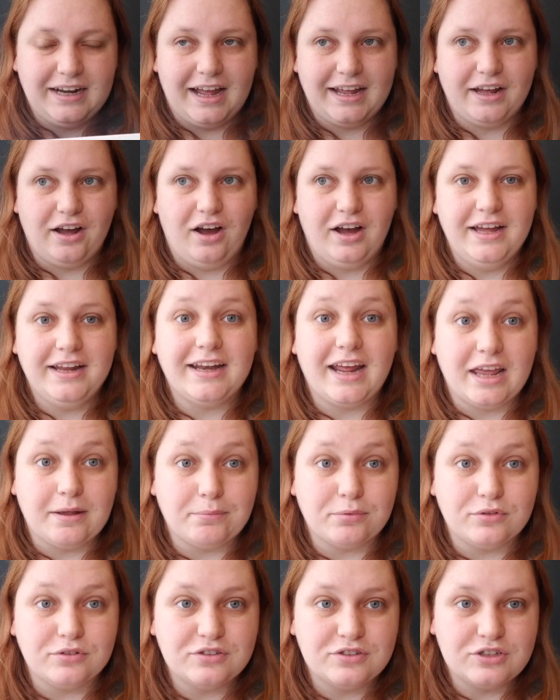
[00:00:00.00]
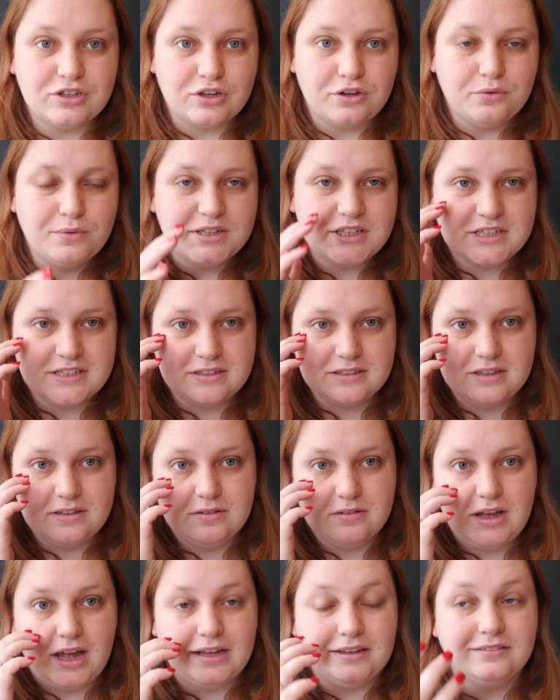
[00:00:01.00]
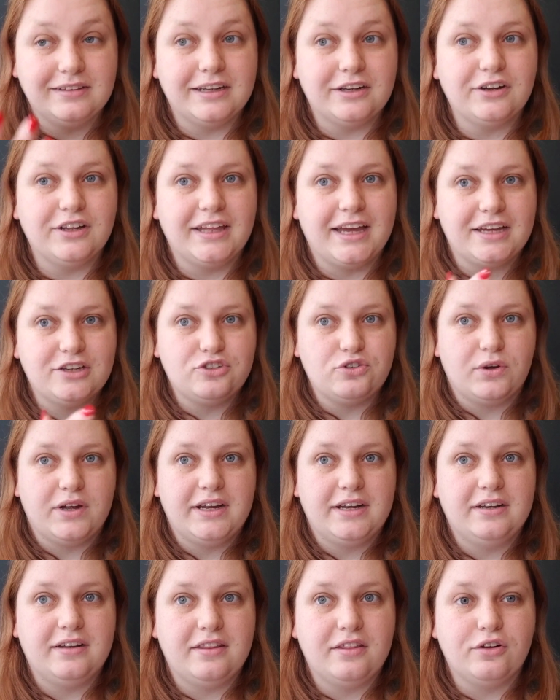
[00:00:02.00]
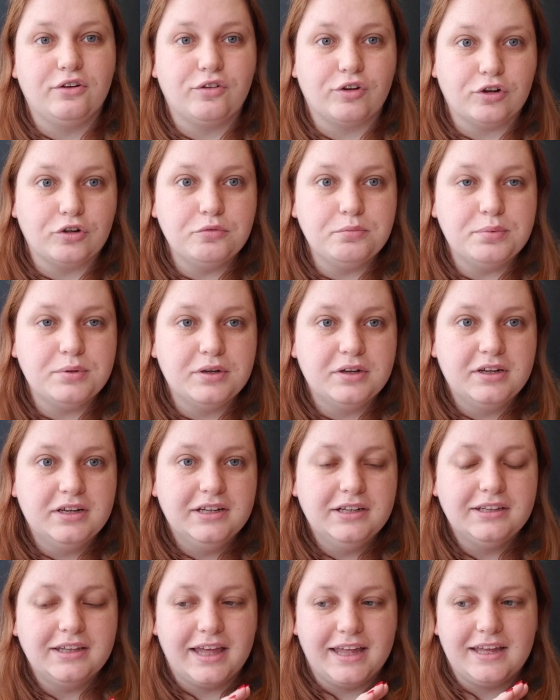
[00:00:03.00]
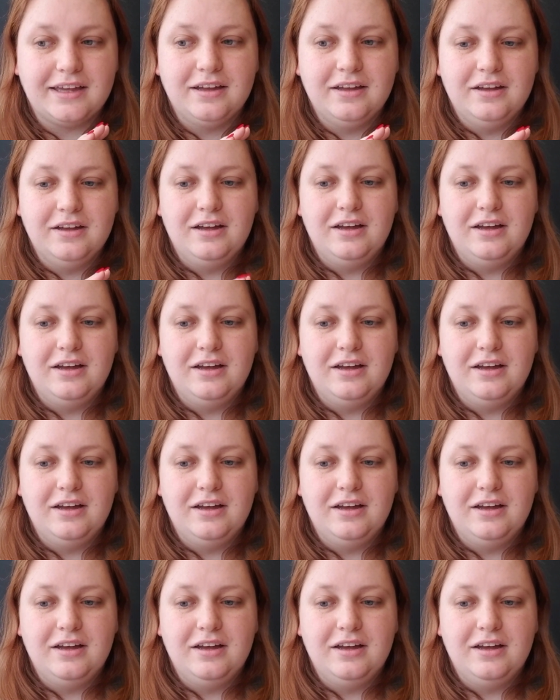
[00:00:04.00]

I got April's too, which is I, literally I joined the group like